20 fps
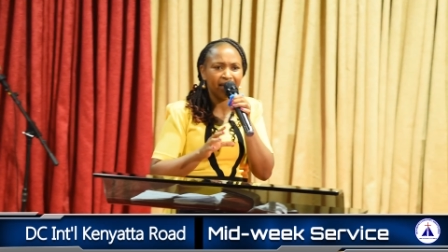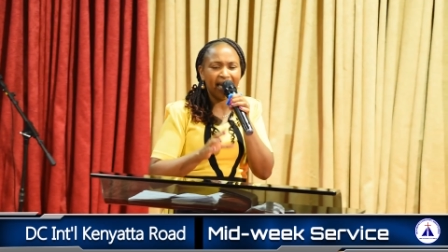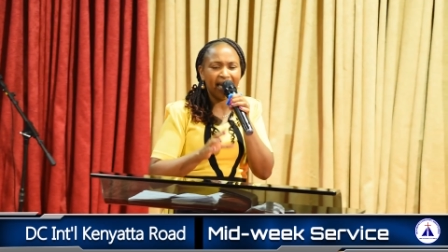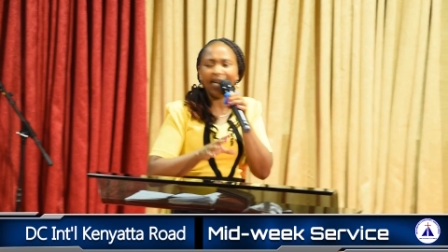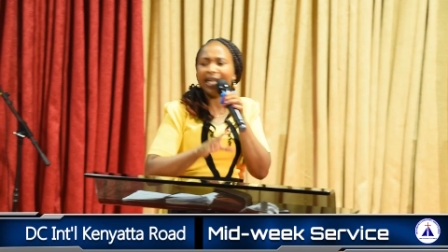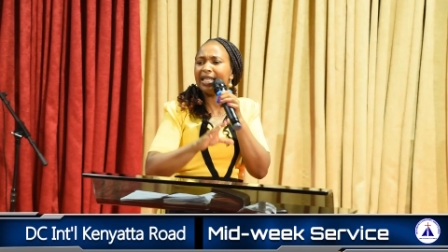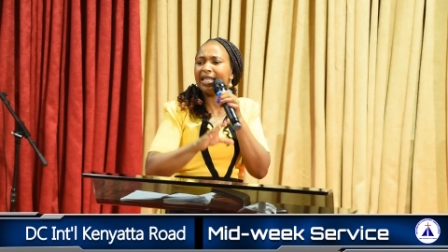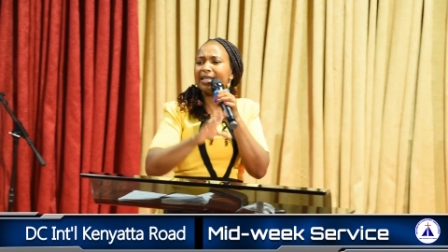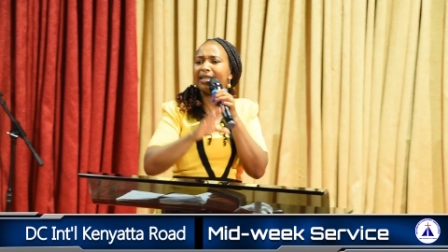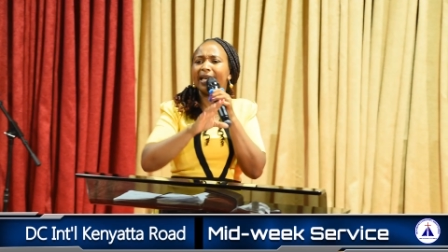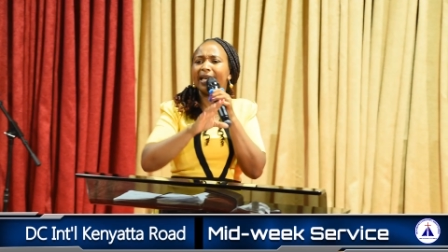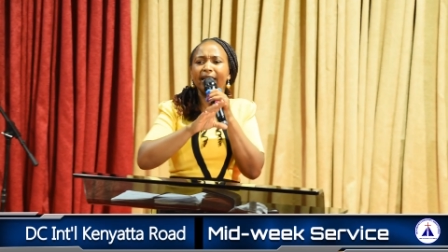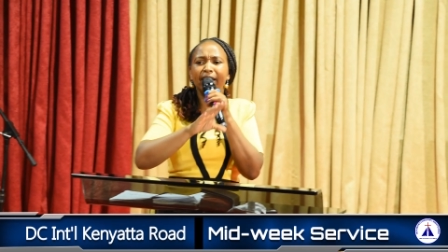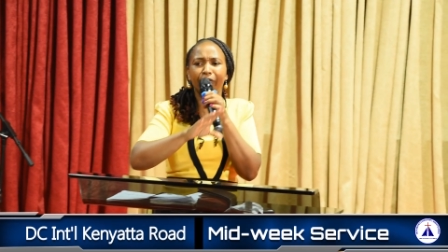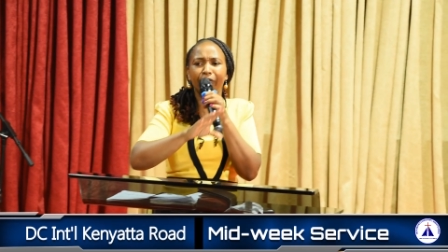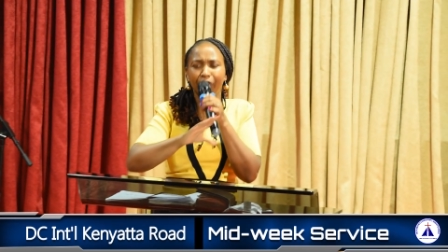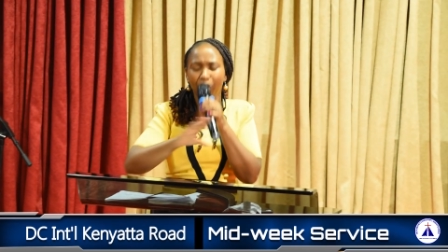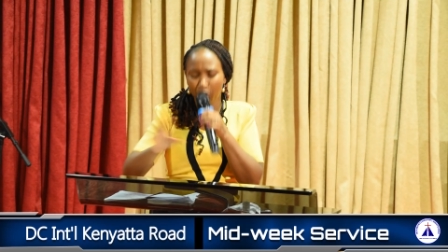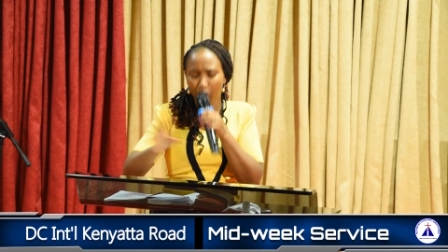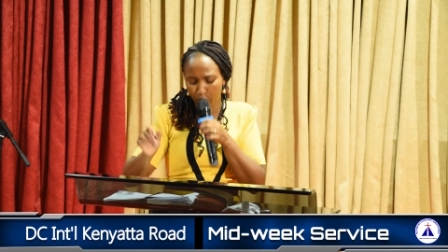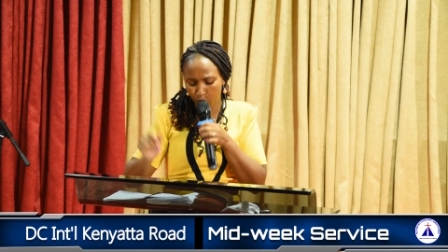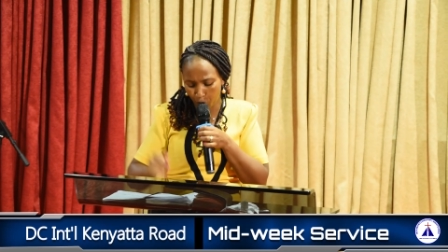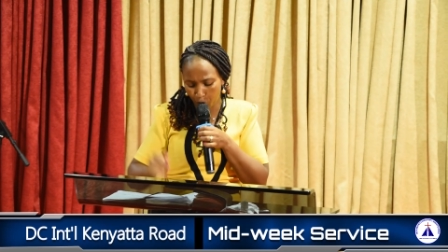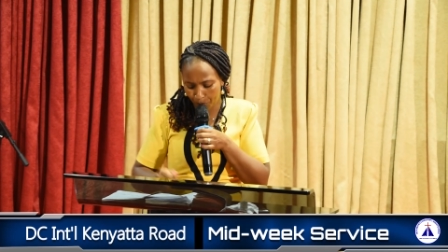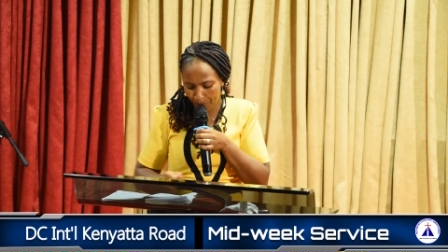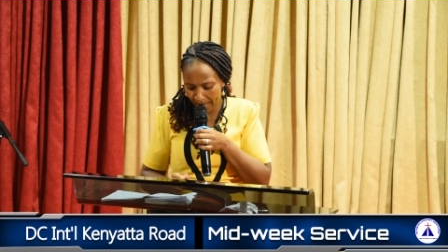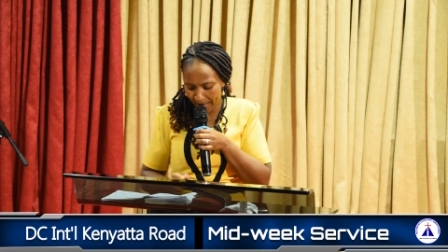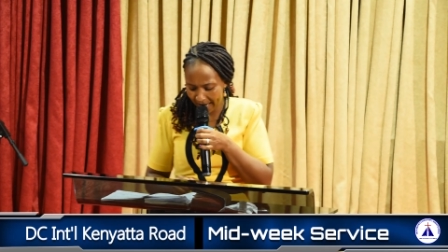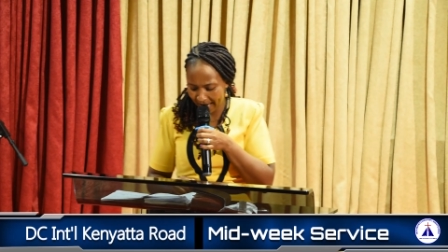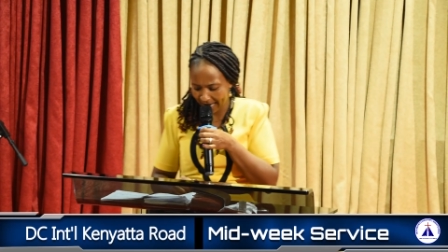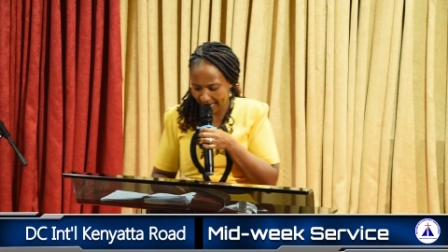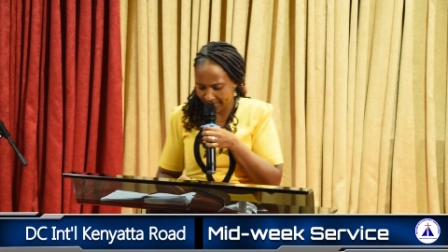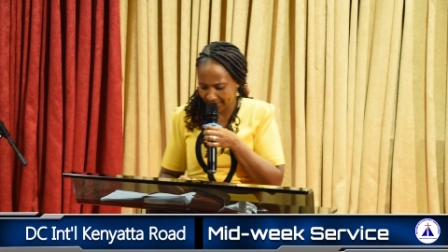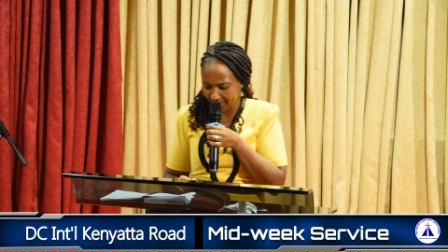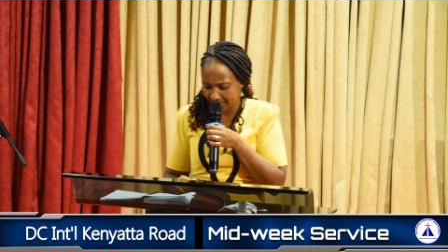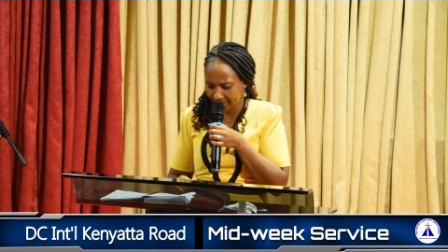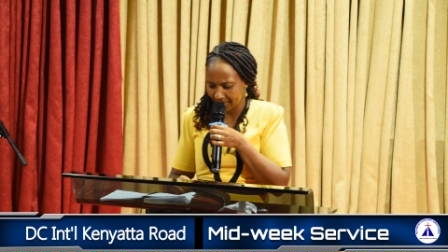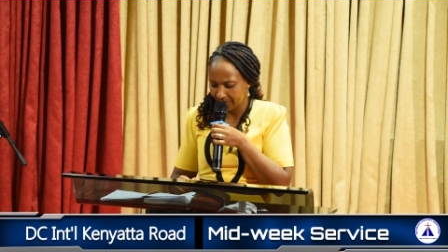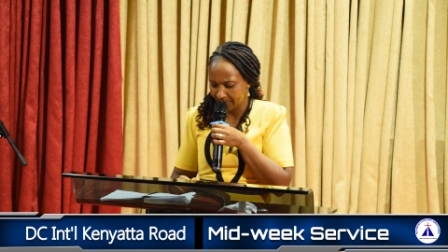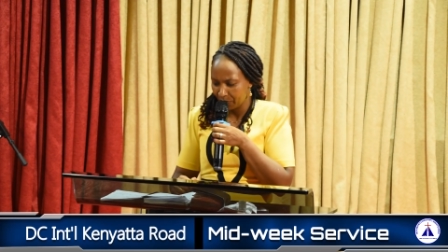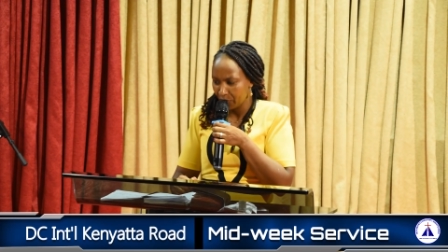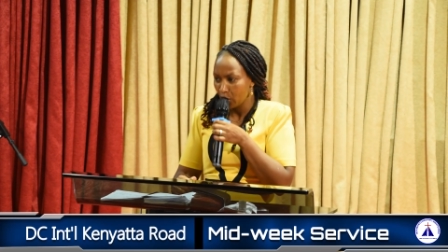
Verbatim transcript: and they refused to pay us.